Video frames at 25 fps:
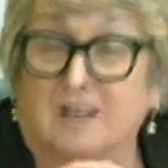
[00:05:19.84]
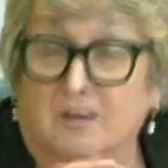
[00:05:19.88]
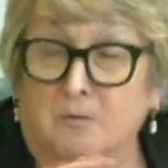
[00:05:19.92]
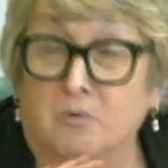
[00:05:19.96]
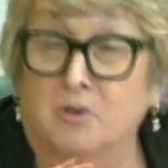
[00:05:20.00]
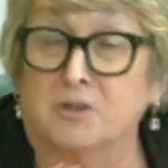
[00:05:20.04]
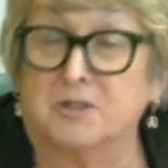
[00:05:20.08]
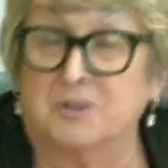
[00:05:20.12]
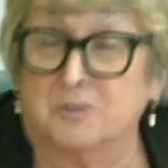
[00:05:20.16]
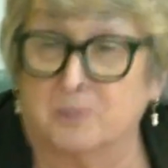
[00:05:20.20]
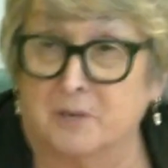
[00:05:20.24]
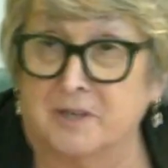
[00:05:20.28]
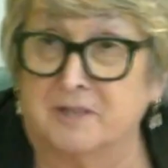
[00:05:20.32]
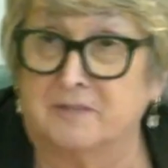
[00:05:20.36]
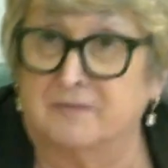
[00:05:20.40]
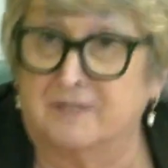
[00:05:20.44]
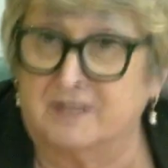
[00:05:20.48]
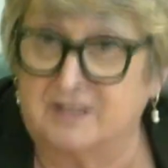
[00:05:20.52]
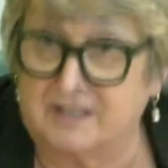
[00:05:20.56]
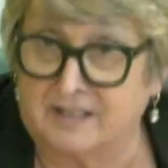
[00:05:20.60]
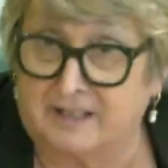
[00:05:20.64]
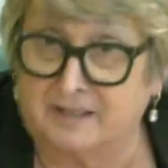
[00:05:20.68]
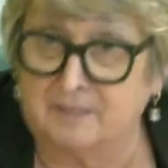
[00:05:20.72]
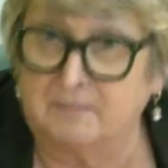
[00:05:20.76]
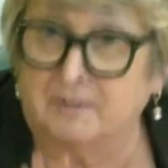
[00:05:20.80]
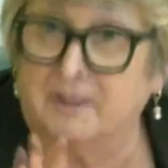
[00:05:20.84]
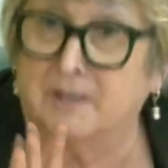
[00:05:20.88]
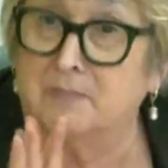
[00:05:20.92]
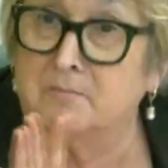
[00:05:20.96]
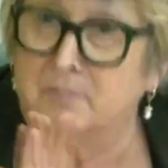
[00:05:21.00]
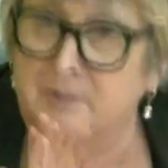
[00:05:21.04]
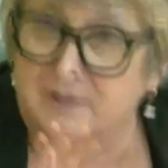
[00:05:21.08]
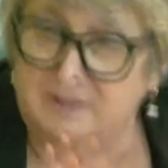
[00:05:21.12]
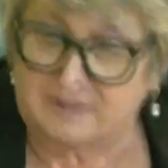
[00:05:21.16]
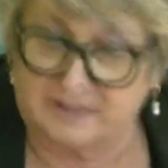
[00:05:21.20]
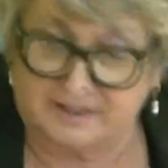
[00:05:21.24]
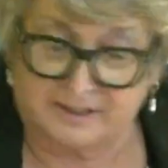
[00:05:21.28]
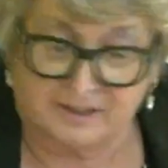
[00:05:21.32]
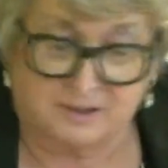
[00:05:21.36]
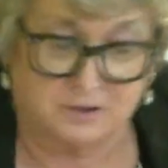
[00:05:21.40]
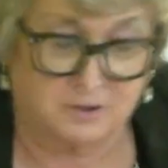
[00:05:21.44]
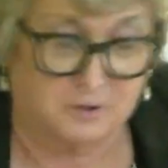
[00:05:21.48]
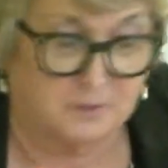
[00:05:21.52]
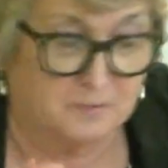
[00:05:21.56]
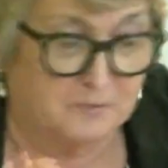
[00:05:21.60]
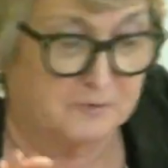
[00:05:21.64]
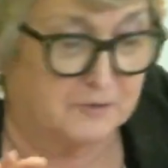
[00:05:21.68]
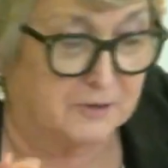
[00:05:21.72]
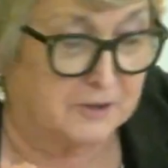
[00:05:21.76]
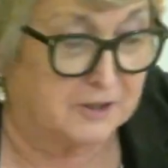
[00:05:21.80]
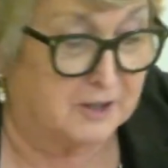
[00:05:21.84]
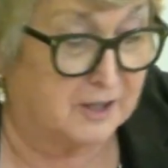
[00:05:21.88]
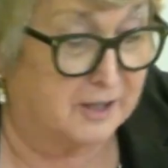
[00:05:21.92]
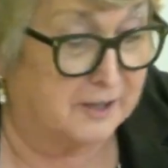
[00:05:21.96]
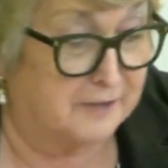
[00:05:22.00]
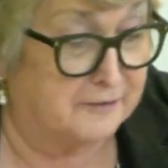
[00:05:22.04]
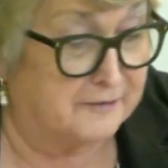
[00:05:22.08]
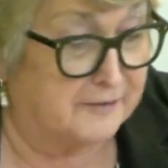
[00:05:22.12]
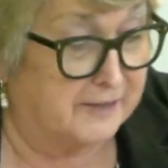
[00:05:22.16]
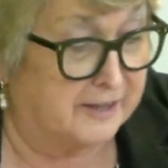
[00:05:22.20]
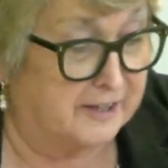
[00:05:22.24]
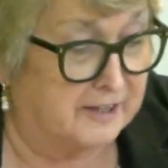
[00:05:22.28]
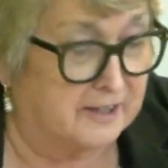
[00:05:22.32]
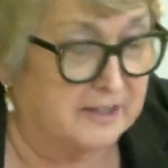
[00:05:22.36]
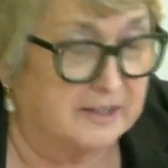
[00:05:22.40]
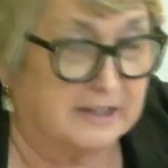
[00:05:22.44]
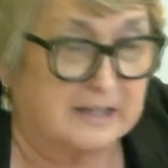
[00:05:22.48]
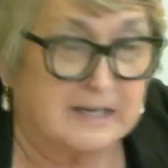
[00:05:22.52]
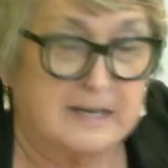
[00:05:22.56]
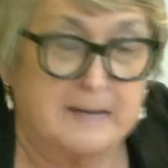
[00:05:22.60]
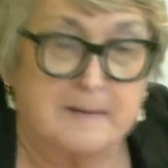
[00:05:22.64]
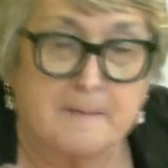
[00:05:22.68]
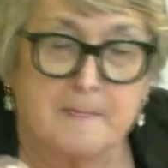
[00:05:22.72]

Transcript: I was aware of the timeline, but thank you for clarifying it.